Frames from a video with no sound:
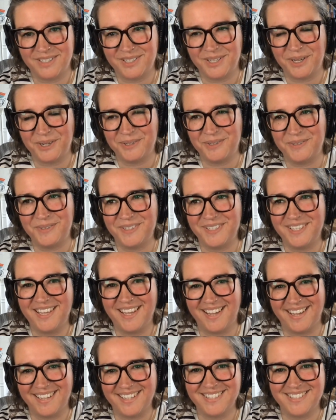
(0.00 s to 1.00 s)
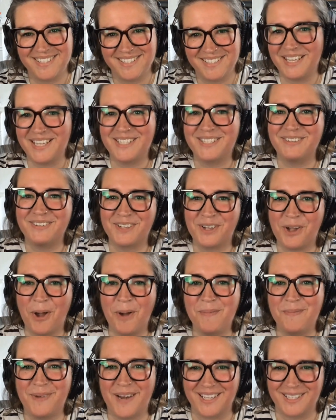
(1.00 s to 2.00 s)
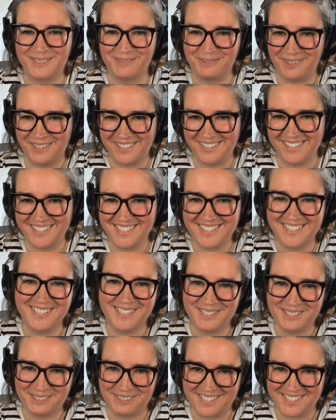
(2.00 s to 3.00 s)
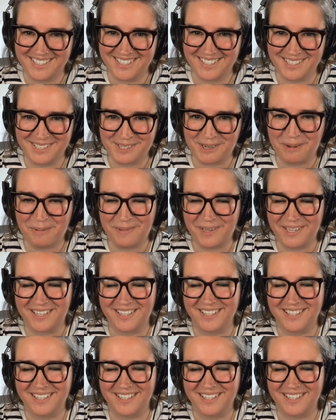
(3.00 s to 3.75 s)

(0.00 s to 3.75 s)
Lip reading: So yeah, it's a complex one. It's an interesting topic,